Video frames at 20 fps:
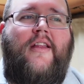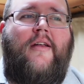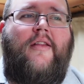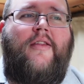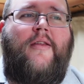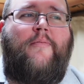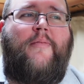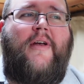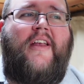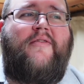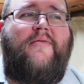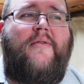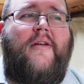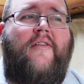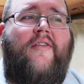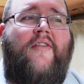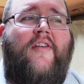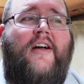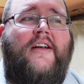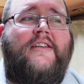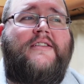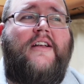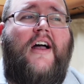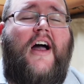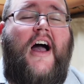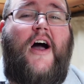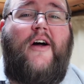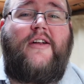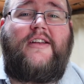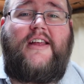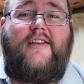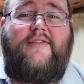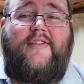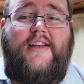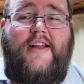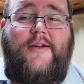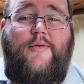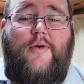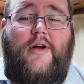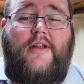the best bit of advice that I would give
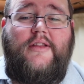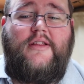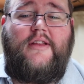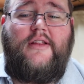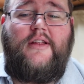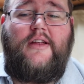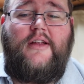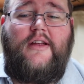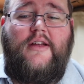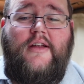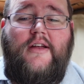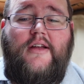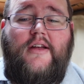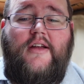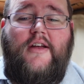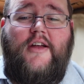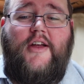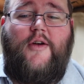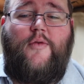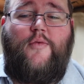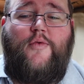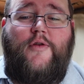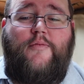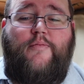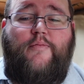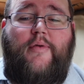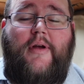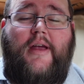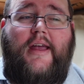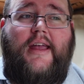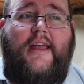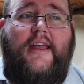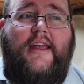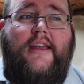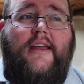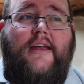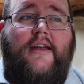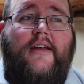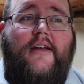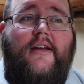anyone would
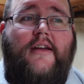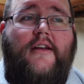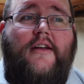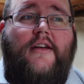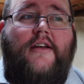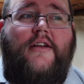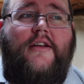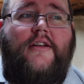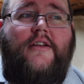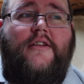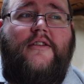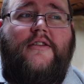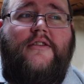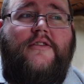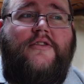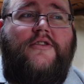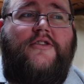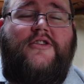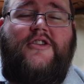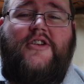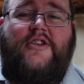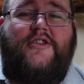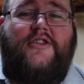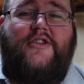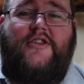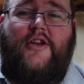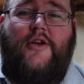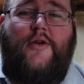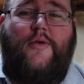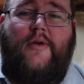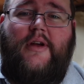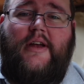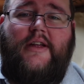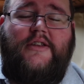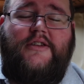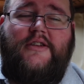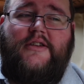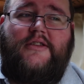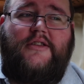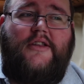be just do it.
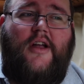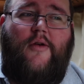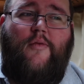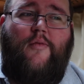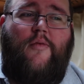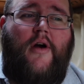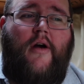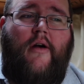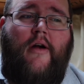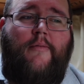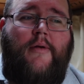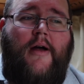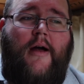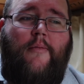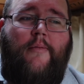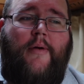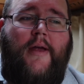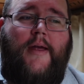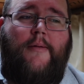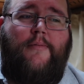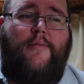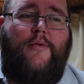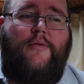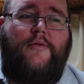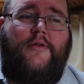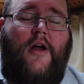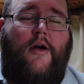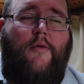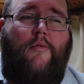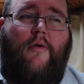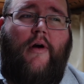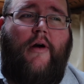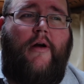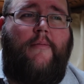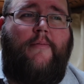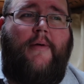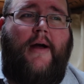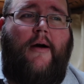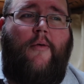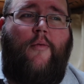Just don't worry about people. Don't worry
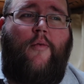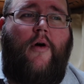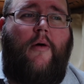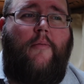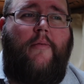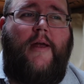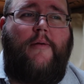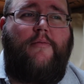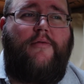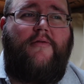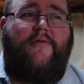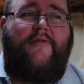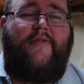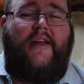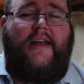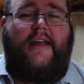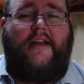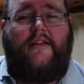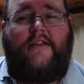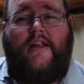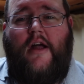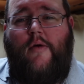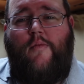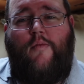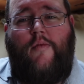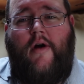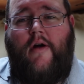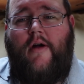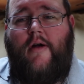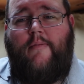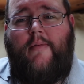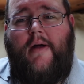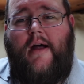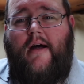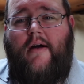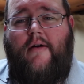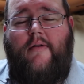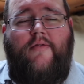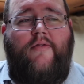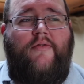about what people think. Don't worry
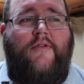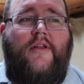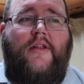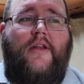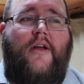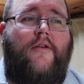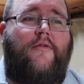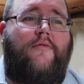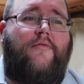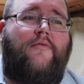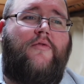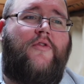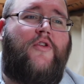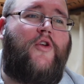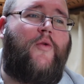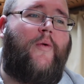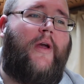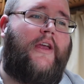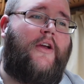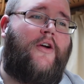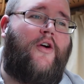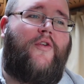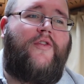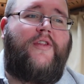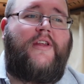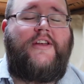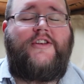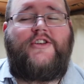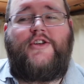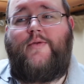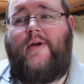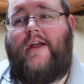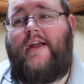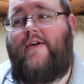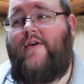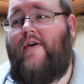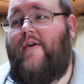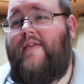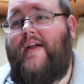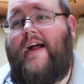about, you ain't got this, you
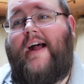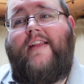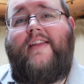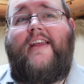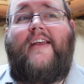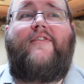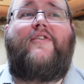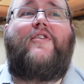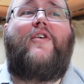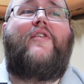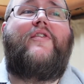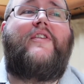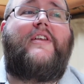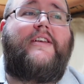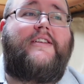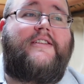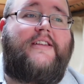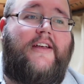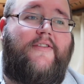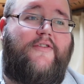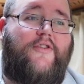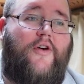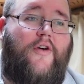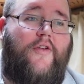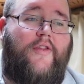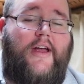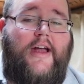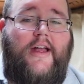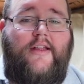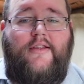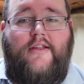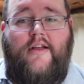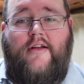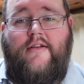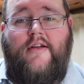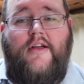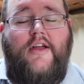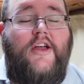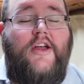ain't got that, they've got this, they've got that.